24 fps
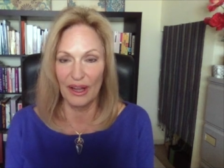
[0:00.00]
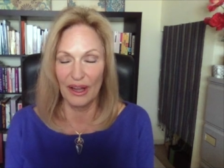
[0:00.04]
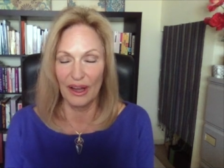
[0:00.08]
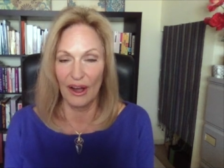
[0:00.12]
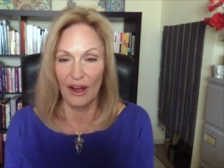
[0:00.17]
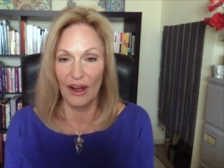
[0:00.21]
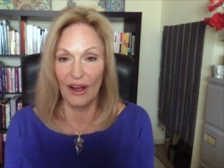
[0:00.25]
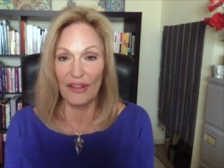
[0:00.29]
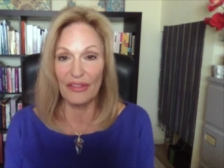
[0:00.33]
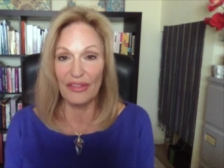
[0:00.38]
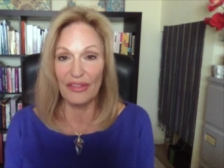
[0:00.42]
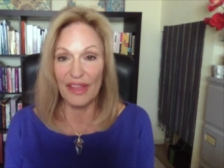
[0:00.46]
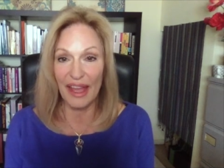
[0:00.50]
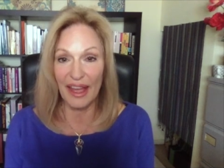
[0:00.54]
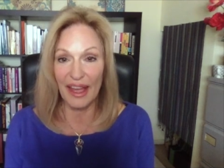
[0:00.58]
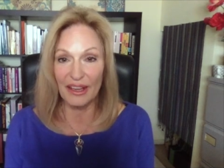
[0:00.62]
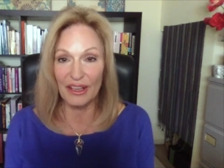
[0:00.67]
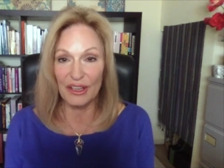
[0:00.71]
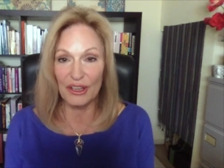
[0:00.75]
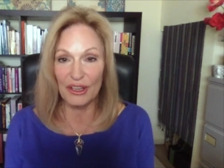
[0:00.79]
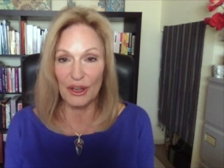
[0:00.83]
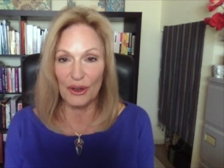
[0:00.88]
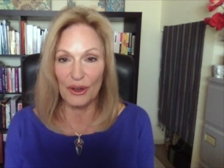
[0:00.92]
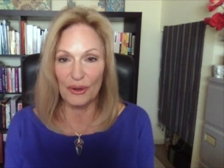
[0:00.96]
on that
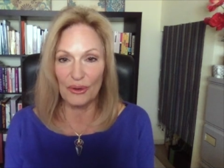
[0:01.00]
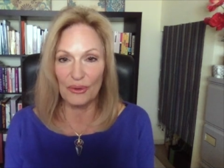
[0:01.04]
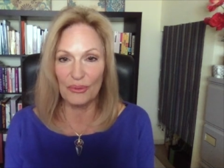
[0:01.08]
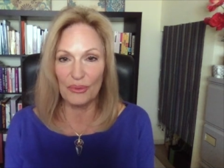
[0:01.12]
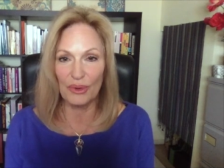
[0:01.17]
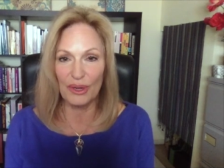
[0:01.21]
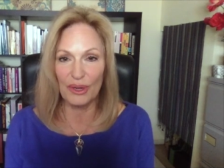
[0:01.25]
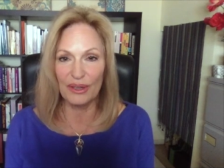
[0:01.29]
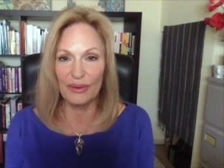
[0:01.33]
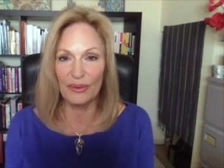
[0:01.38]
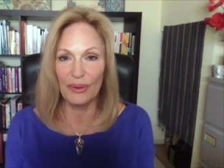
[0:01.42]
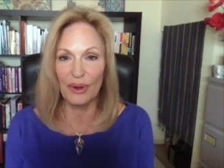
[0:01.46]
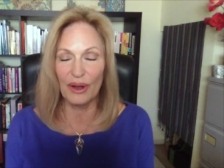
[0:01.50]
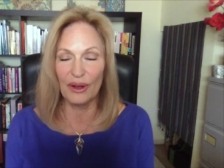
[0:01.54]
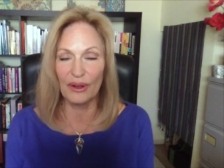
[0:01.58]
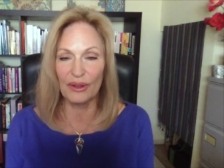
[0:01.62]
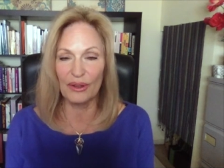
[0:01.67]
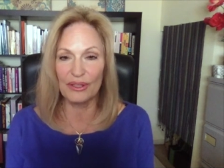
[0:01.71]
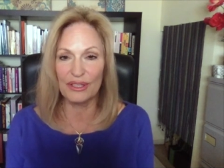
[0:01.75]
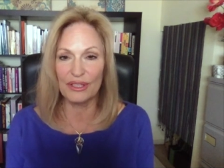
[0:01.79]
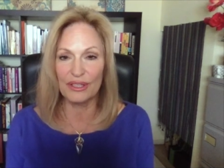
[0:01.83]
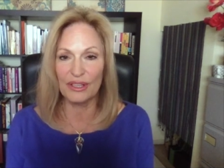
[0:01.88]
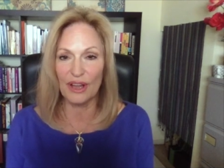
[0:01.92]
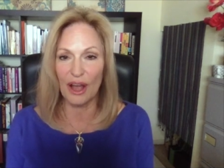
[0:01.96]
note, we will
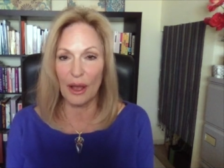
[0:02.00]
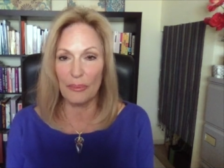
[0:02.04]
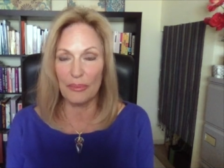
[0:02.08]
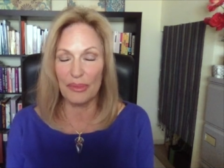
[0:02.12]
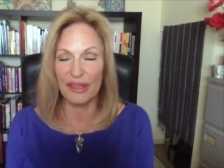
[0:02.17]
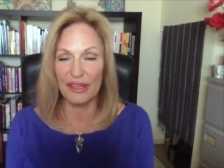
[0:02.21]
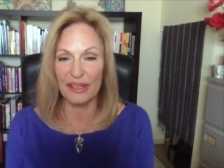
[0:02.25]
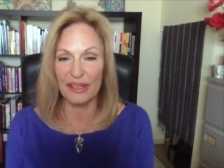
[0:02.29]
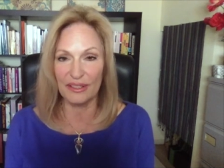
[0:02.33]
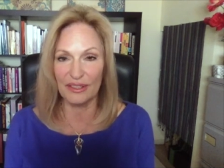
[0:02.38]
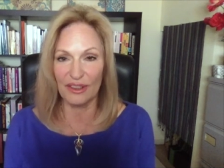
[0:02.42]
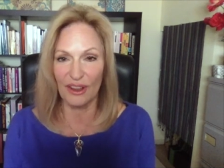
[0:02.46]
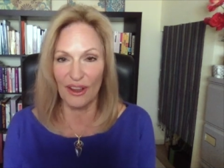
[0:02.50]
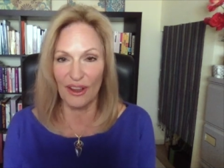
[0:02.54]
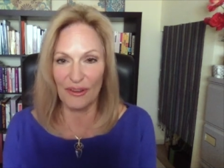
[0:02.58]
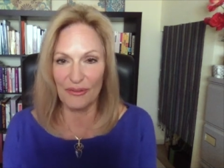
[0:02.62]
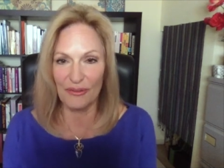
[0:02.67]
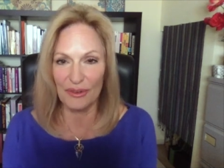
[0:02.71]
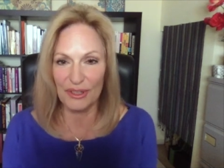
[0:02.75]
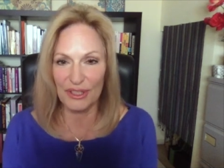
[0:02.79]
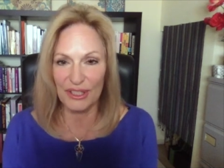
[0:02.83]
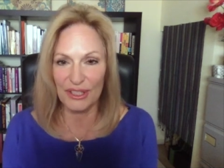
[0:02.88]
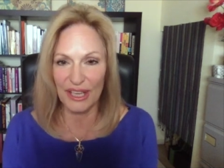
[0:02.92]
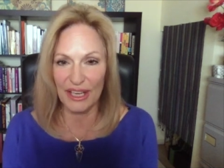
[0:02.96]
stop this
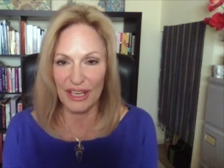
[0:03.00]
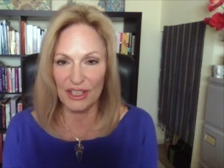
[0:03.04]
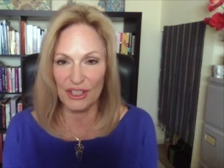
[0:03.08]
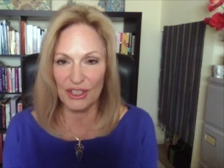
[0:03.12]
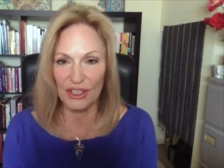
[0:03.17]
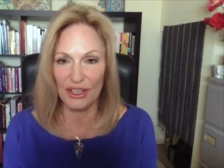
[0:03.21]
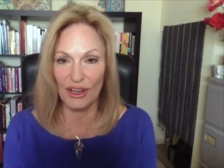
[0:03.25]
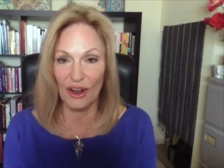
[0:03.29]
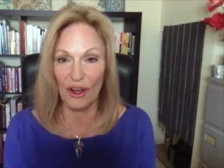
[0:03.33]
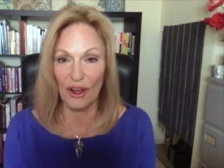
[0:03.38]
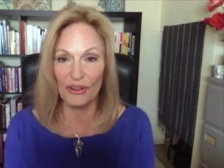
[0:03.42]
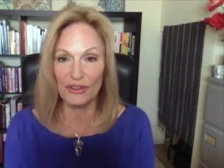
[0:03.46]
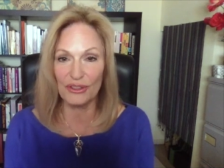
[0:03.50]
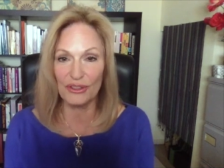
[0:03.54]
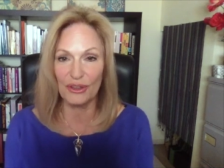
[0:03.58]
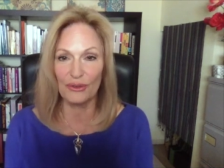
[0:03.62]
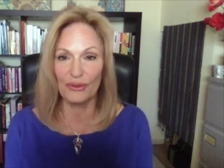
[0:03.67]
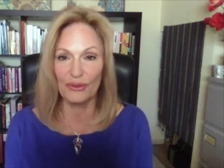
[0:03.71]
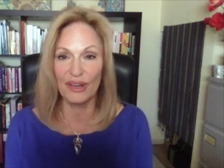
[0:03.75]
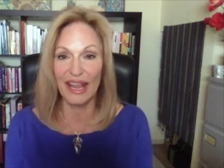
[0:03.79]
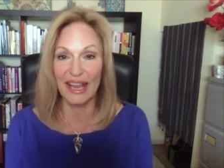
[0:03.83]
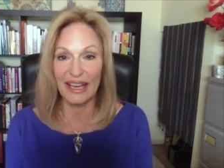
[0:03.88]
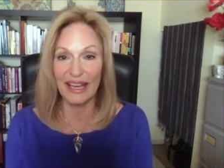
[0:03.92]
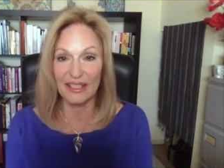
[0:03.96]
conversation. Also,
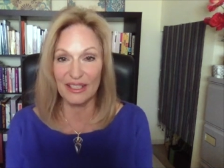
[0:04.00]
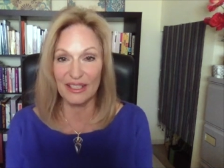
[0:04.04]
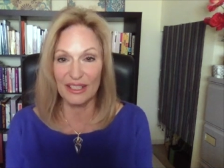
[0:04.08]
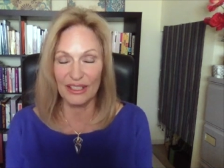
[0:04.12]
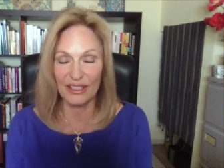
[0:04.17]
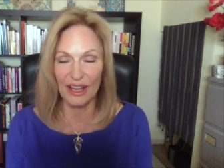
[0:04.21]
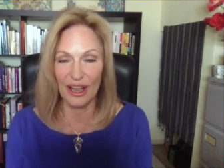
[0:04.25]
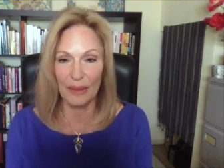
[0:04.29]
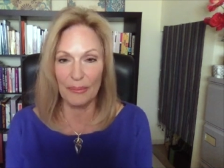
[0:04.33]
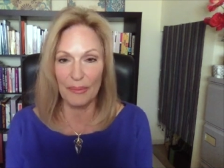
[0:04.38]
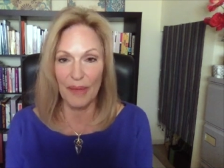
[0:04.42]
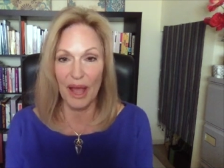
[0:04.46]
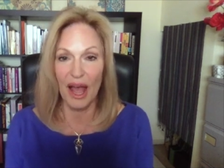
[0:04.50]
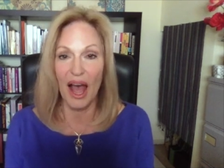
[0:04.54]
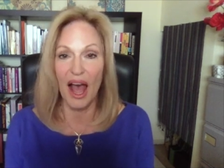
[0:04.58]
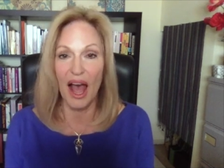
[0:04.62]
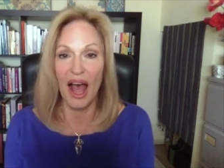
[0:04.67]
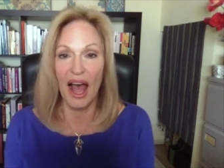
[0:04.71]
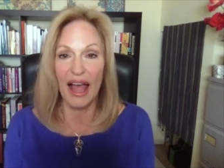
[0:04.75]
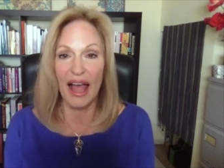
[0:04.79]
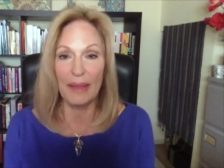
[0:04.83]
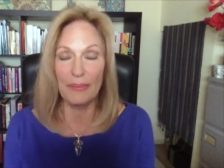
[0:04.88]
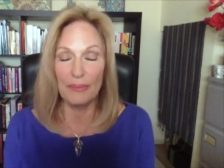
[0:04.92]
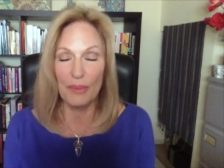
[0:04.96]
next time,
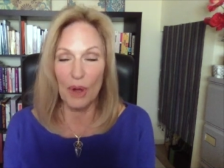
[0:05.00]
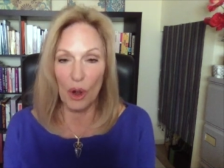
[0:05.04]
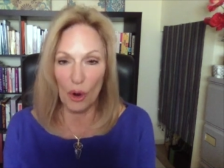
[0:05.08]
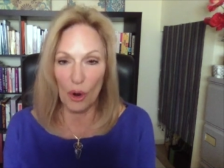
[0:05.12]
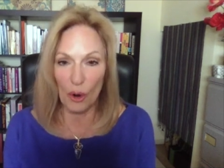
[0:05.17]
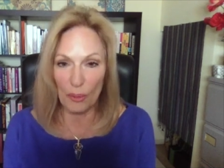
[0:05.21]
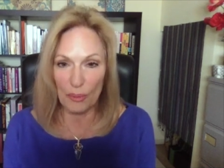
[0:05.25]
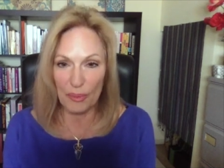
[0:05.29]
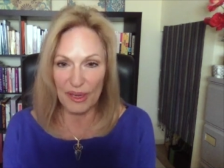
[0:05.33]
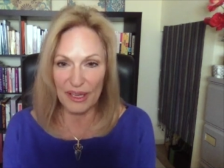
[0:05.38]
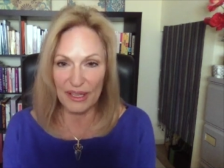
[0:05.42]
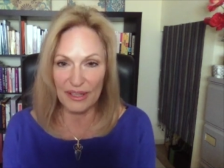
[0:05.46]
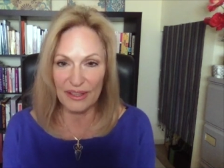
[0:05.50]
I'm hoping